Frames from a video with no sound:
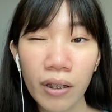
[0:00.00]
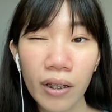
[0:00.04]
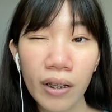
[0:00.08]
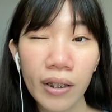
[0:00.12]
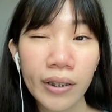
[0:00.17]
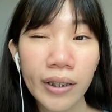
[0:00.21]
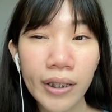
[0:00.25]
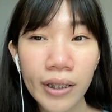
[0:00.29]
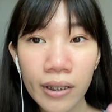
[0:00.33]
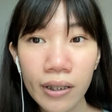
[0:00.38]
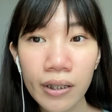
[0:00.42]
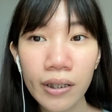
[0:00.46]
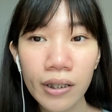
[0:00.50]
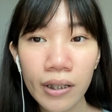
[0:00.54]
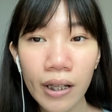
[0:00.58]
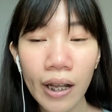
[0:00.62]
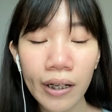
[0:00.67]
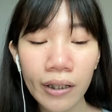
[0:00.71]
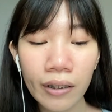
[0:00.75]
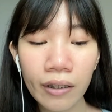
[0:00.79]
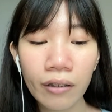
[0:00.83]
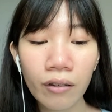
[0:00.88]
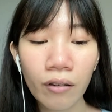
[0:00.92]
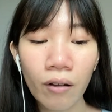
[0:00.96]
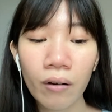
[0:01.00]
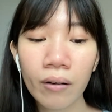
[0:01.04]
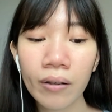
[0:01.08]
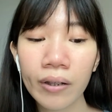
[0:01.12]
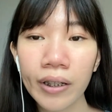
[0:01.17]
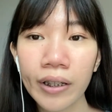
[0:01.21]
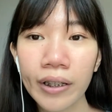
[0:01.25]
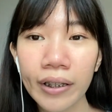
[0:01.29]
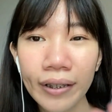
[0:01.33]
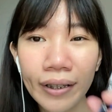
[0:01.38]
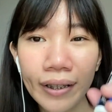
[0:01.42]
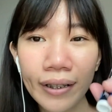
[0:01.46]
just slightly
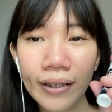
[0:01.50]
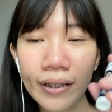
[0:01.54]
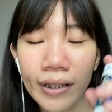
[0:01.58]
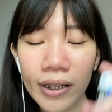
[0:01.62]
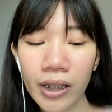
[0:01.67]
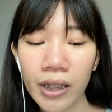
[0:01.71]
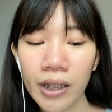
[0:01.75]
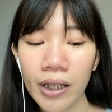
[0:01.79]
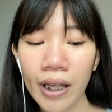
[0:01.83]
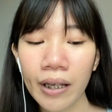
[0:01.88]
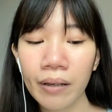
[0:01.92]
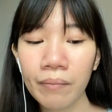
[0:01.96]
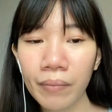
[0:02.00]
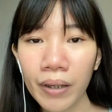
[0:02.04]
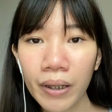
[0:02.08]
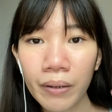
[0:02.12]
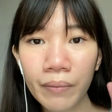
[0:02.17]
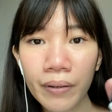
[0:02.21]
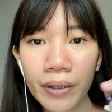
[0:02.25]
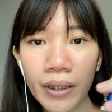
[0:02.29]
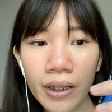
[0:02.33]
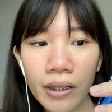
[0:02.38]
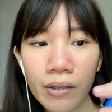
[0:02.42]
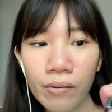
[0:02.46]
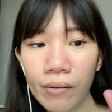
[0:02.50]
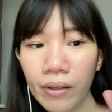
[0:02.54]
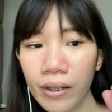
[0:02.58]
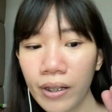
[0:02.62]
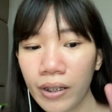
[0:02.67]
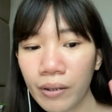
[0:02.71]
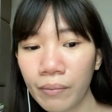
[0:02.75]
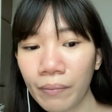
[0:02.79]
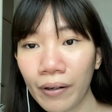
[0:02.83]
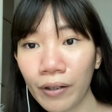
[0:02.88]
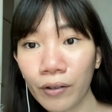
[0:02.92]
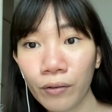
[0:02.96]
longer than this. Like maybe this one
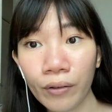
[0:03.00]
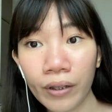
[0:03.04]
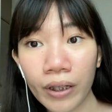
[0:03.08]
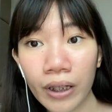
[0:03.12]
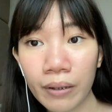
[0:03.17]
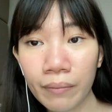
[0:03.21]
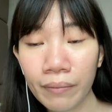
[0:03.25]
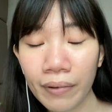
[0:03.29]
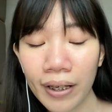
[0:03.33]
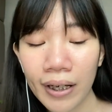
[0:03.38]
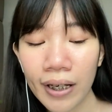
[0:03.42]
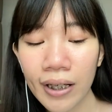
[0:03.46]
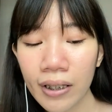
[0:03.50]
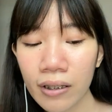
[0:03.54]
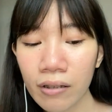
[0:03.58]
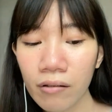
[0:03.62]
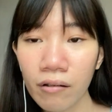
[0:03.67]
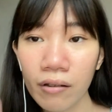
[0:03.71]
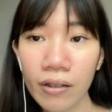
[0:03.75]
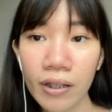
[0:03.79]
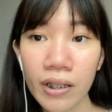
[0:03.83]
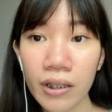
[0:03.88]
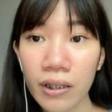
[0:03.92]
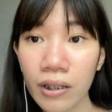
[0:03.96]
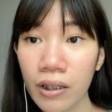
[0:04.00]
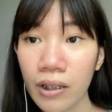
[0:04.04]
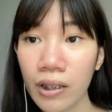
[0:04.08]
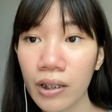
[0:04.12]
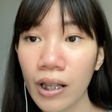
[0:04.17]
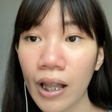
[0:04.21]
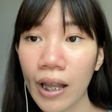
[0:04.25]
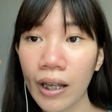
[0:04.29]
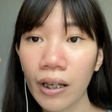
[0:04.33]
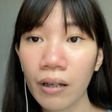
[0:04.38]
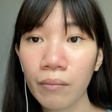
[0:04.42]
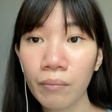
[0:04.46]
is about 20 minutes, so this is
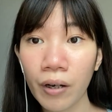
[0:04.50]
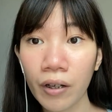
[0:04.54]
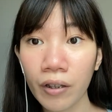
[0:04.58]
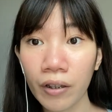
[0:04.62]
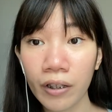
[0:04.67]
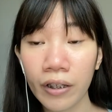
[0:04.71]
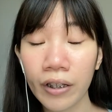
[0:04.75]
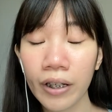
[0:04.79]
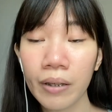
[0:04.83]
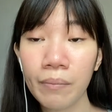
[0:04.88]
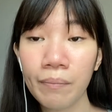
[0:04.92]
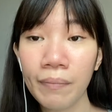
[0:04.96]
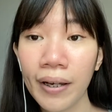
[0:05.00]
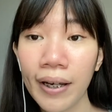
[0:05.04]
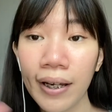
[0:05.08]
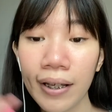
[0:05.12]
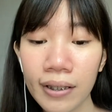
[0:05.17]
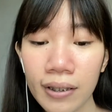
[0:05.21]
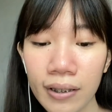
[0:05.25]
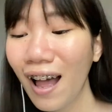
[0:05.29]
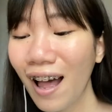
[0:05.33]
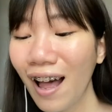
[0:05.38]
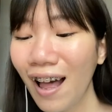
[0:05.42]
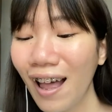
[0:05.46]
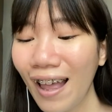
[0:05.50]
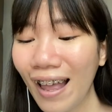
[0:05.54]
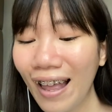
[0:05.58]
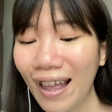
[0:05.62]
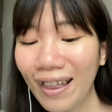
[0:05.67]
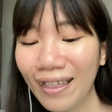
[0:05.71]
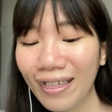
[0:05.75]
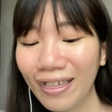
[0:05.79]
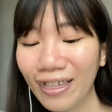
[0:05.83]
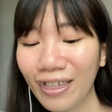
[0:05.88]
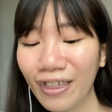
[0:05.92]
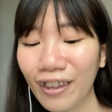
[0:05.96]
like about 30 minutes.
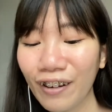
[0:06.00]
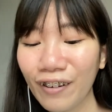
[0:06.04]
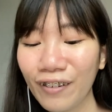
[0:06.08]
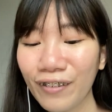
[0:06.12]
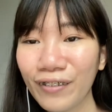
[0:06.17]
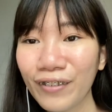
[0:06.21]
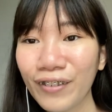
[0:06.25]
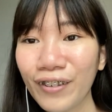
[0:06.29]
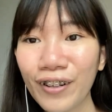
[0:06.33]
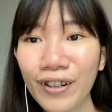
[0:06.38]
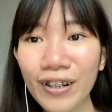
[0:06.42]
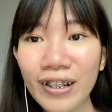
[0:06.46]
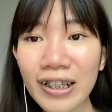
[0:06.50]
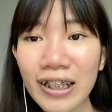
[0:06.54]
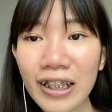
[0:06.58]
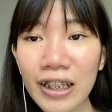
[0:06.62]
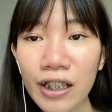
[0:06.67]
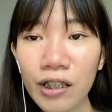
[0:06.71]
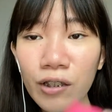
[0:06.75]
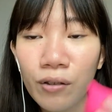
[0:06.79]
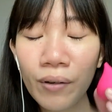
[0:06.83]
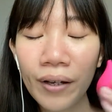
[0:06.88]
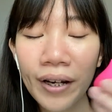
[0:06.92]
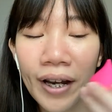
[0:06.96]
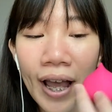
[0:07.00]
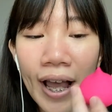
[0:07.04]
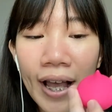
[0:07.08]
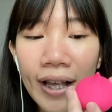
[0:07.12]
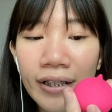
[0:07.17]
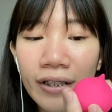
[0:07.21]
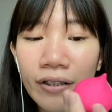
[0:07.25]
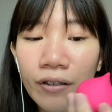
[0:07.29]
And of course this one has